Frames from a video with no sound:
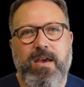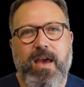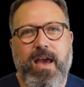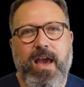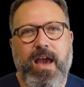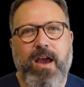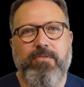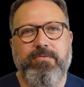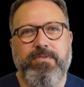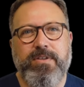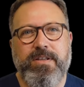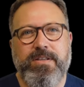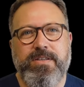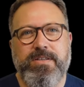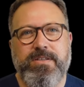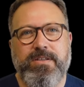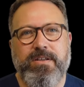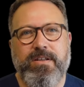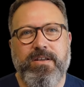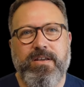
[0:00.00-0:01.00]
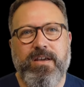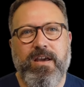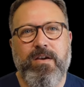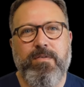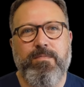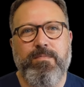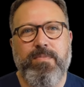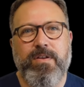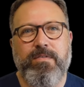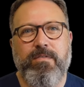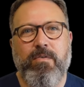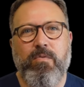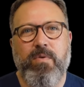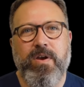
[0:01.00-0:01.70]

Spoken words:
Out, this is gonna come, bit of a